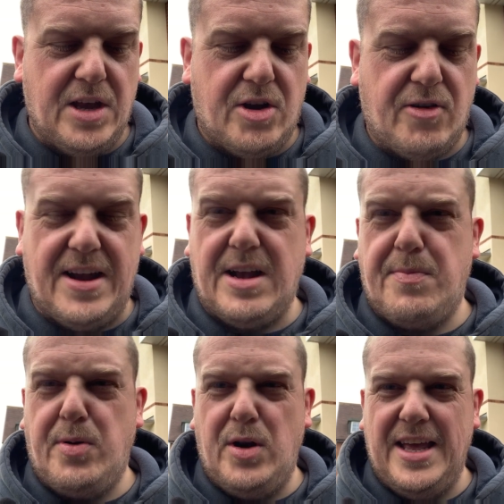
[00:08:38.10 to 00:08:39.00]
crank
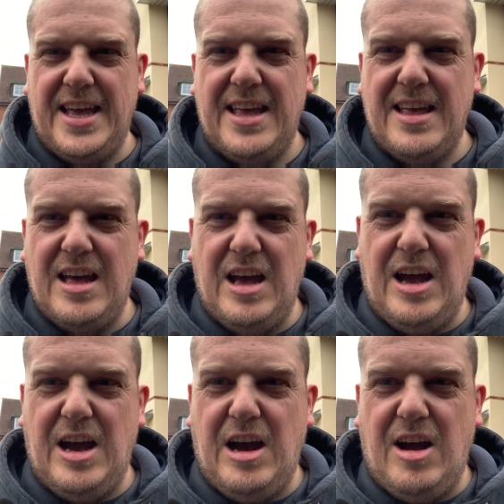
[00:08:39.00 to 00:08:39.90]
pulley,
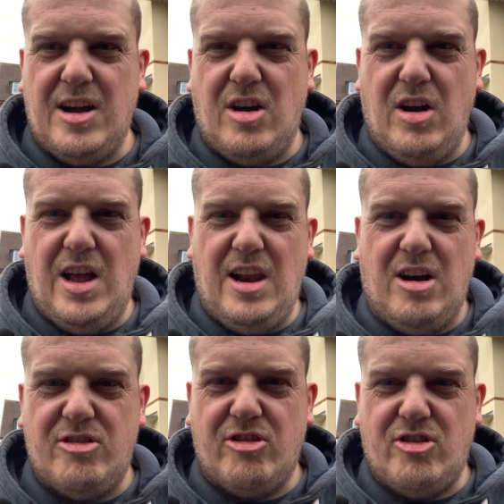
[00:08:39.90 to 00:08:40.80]
I got a
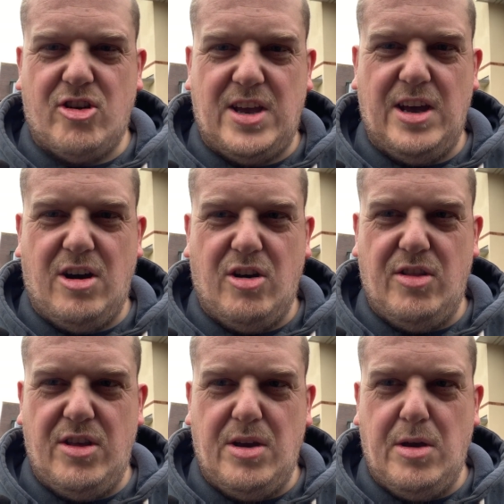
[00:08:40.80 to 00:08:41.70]
larger socket
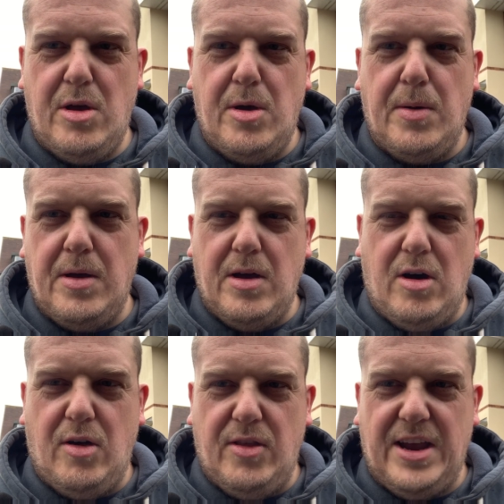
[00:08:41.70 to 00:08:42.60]
on the
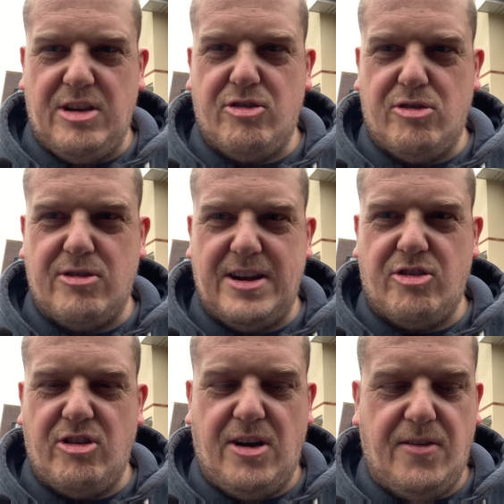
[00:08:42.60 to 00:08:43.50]
actual
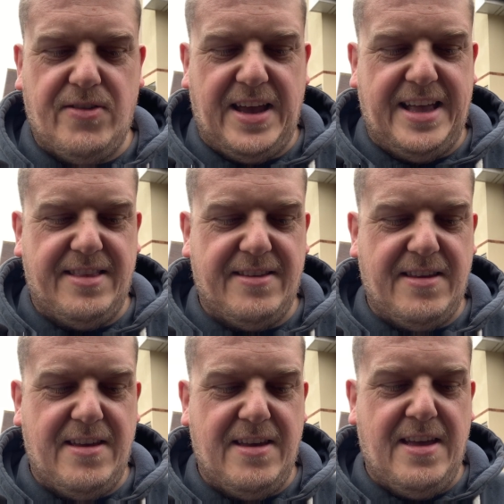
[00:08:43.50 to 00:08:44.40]
crankshaft end.
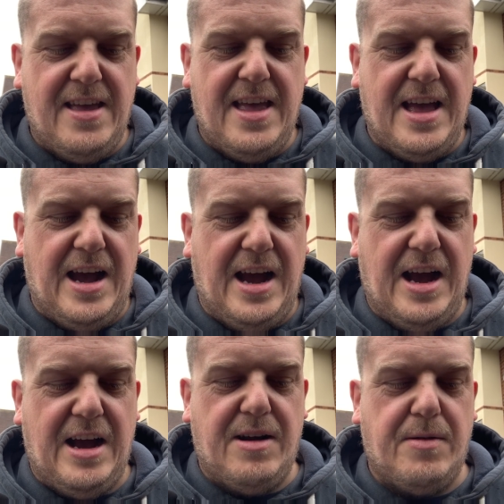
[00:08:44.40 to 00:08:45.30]

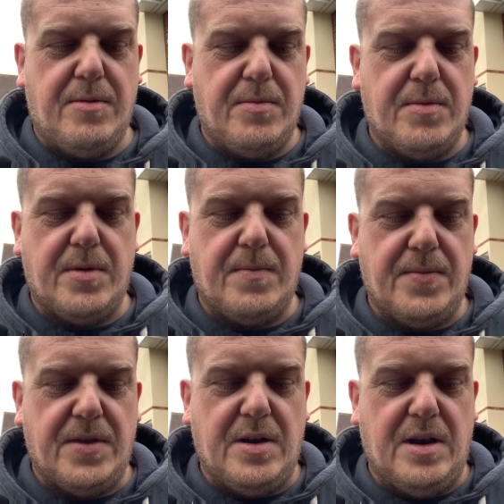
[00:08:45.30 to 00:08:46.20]
Uh,
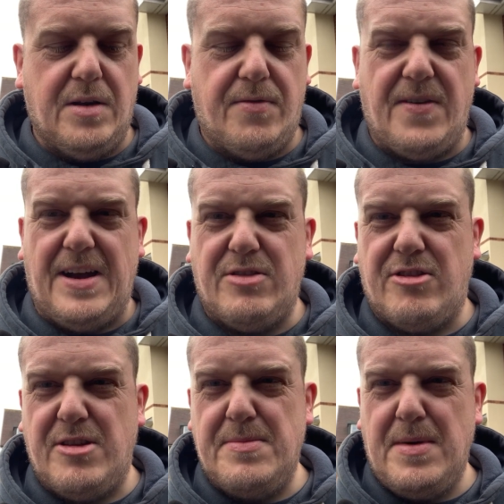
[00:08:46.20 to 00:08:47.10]
Found
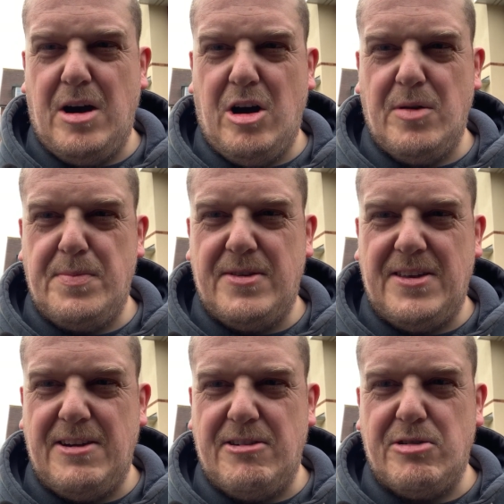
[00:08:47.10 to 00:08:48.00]
some hard
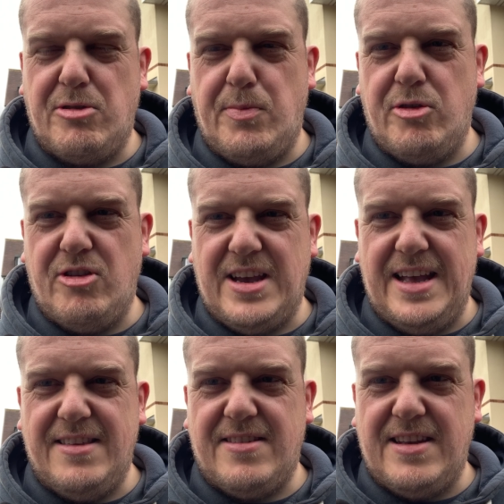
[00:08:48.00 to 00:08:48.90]
material to push
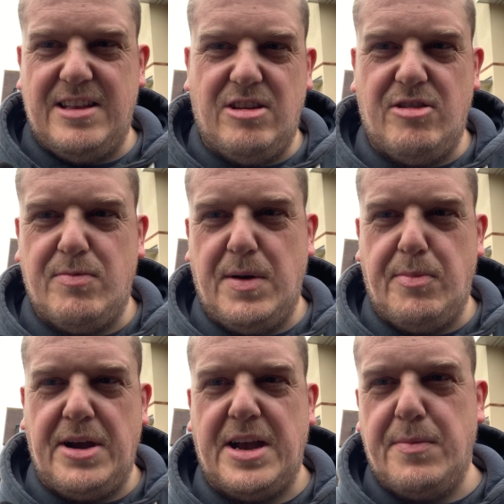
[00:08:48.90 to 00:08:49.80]
against and use my
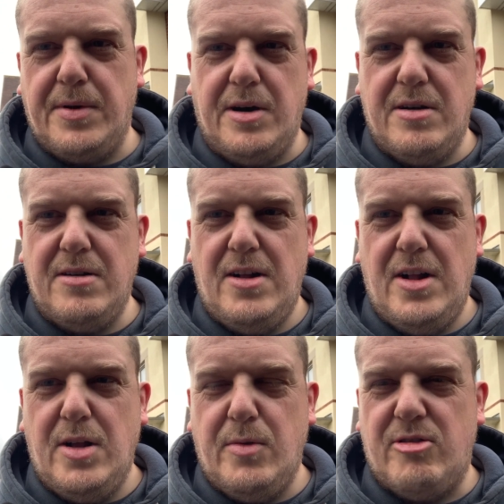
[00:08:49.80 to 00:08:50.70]
breaker bar,
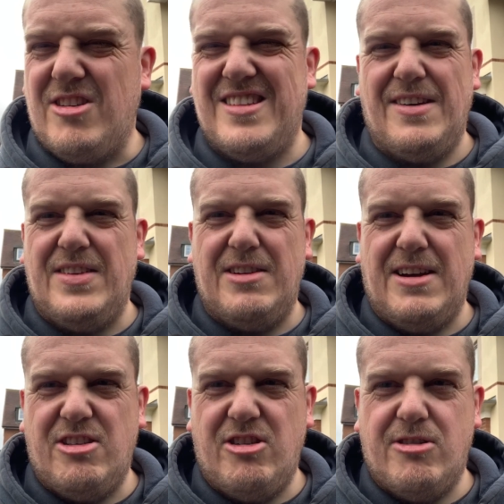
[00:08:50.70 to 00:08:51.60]
which doesn't have any
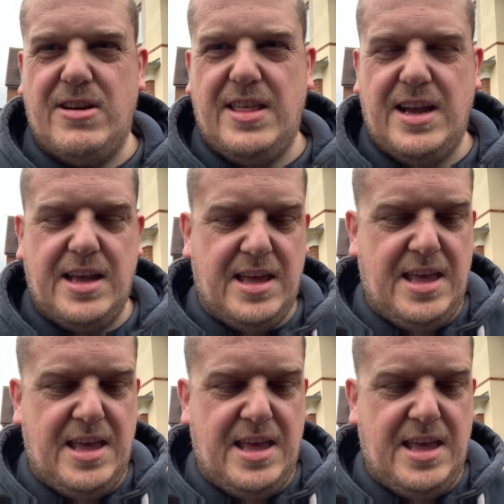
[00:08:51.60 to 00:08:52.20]
ratchet or anything.